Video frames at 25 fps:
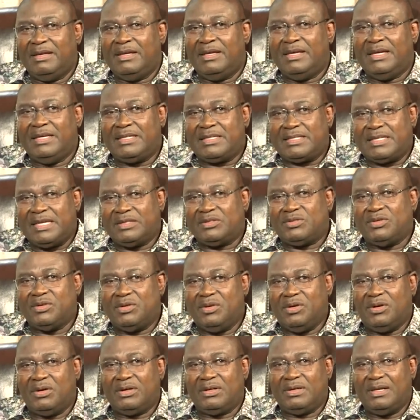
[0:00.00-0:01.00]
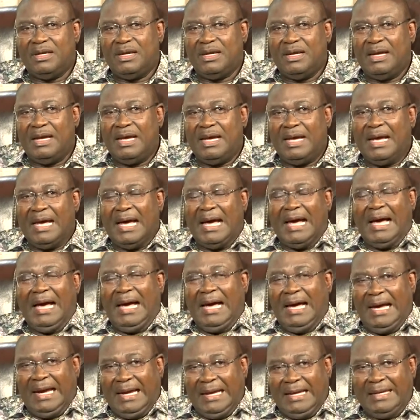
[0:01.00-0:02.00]
He said to God,
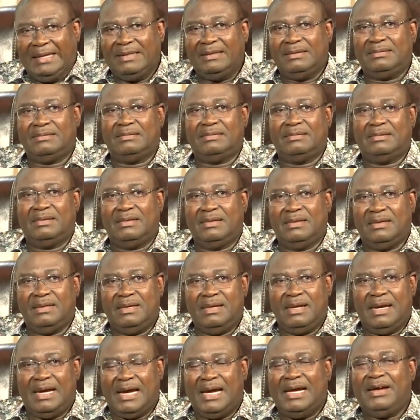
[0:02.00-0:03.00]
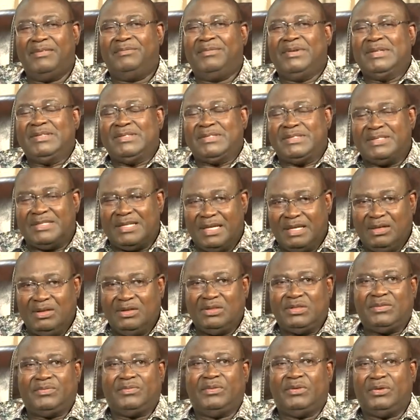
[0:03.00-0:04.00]
I have been
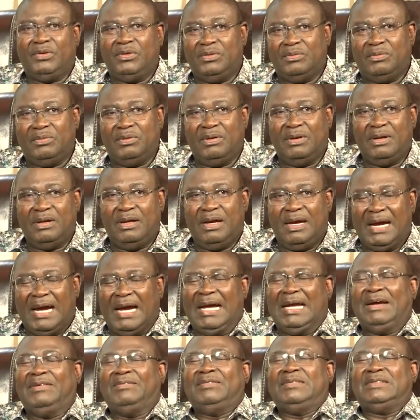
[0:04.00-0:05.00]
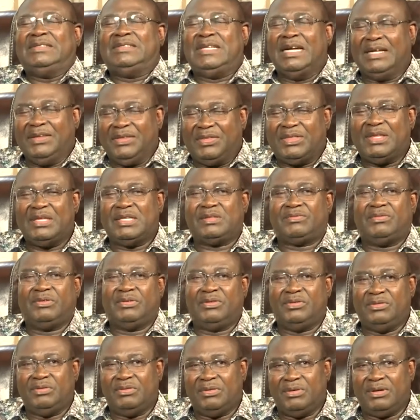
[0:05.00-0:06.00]
zealous for you. I have done things for
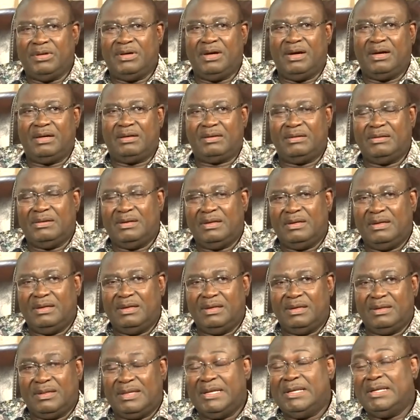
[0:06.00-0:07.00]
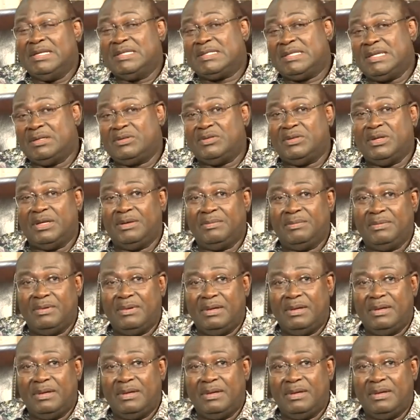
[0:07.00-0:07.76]
you, O God. Then he said to him,